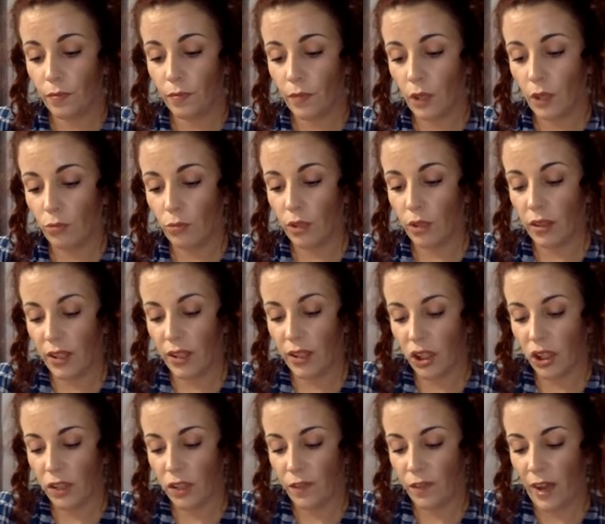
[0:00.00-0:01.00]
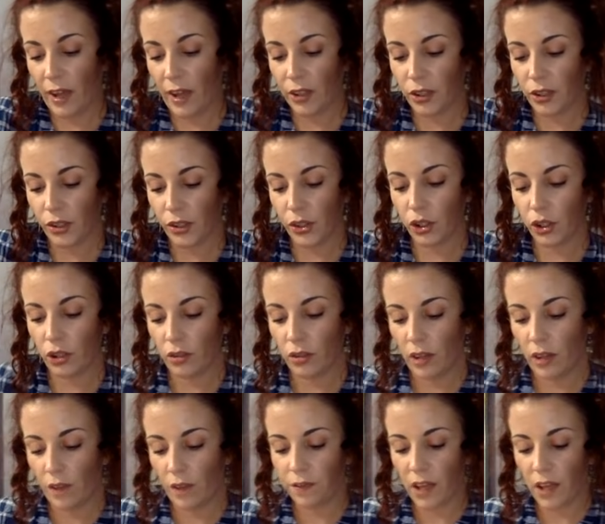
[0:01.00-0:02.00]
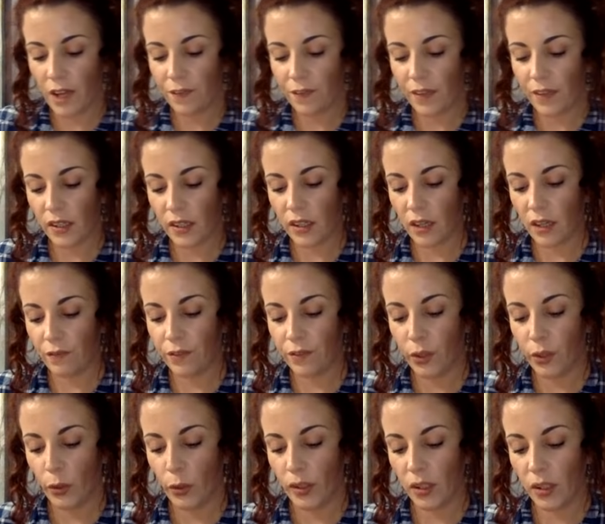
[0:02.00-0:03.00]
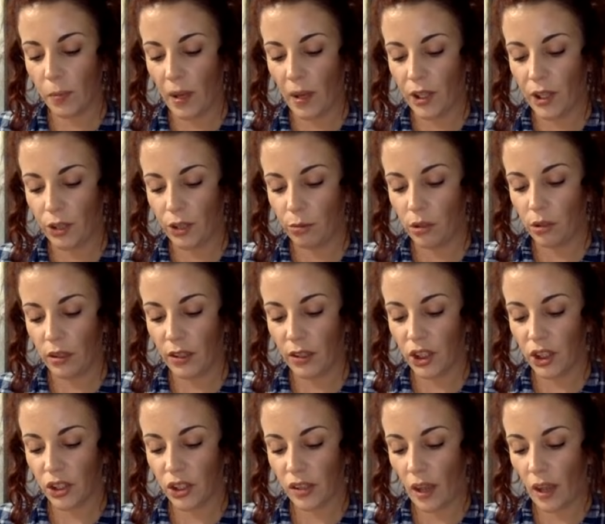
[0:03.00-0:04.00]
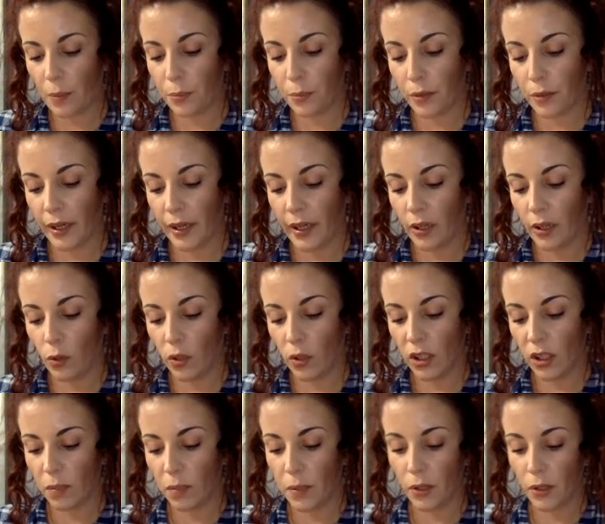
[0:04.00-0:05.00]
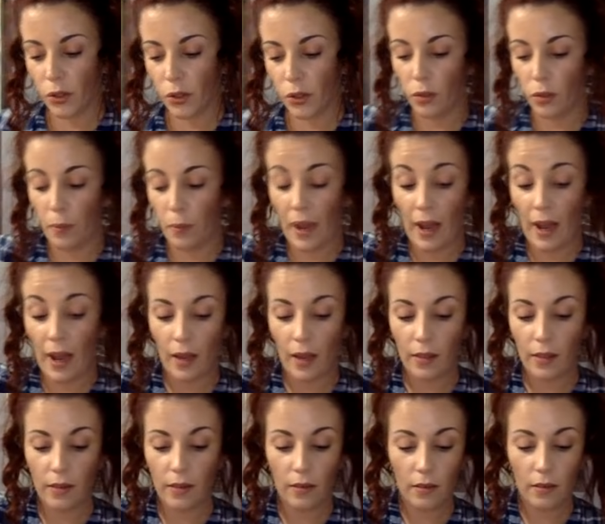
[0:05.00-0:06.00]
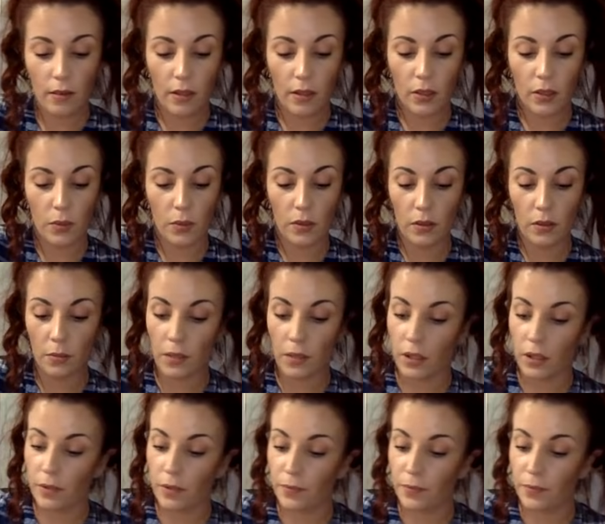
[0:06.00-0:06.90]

Religious factors. Your love life is influenced by your religious upbringing or spiritual path. That's what's coming in.